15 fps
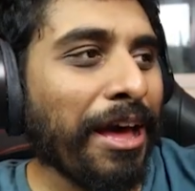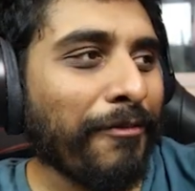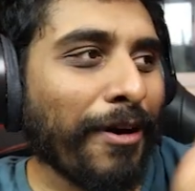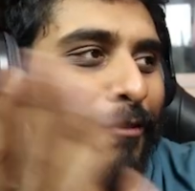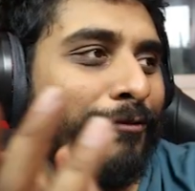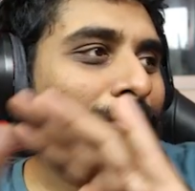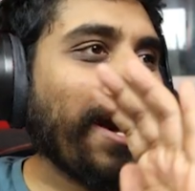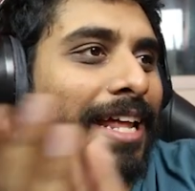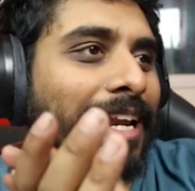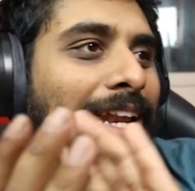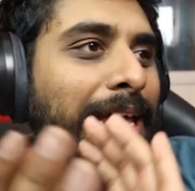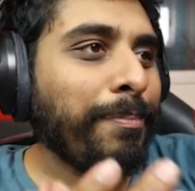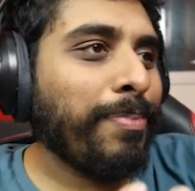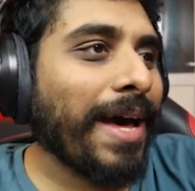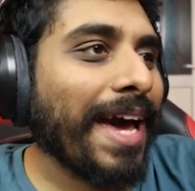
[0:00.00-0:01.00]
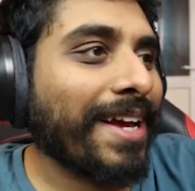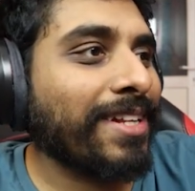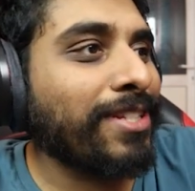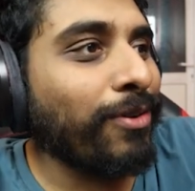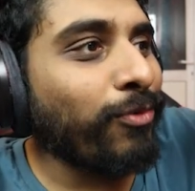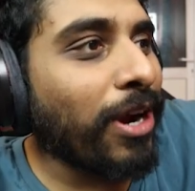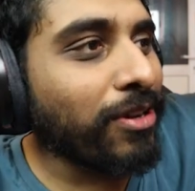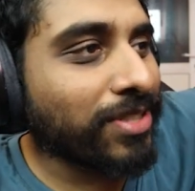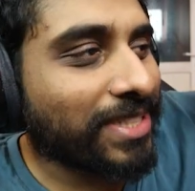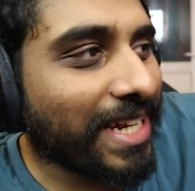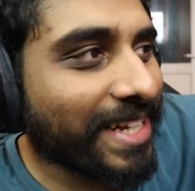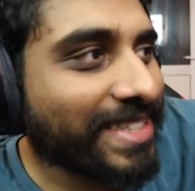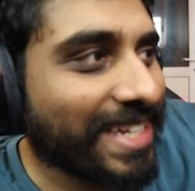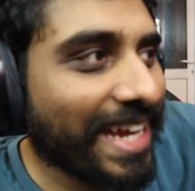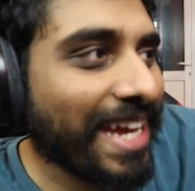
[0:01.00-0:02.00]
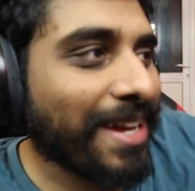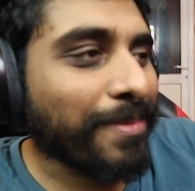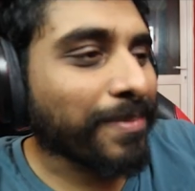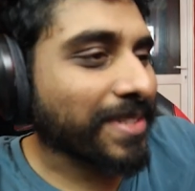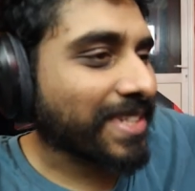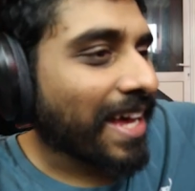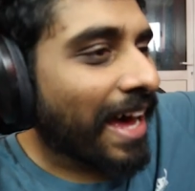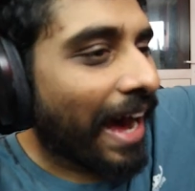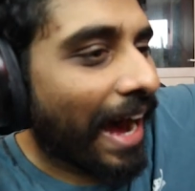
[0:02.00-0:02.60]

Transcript: We're finally back to roasting teams.